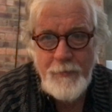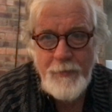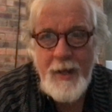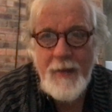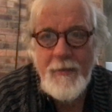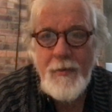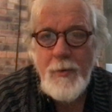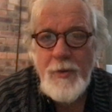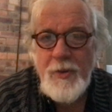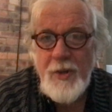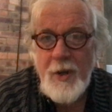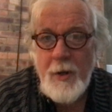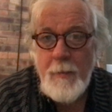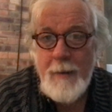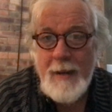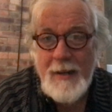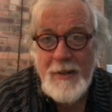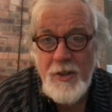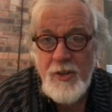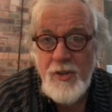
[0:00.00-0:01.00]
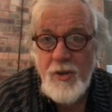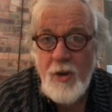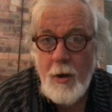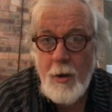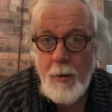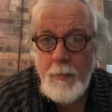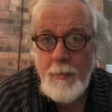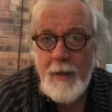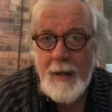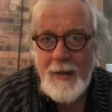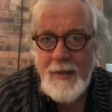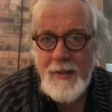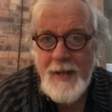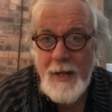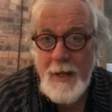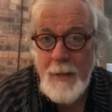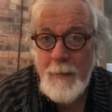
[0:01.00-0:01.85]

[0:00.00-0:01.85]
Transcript: Everyone's gone back to Tom and Danny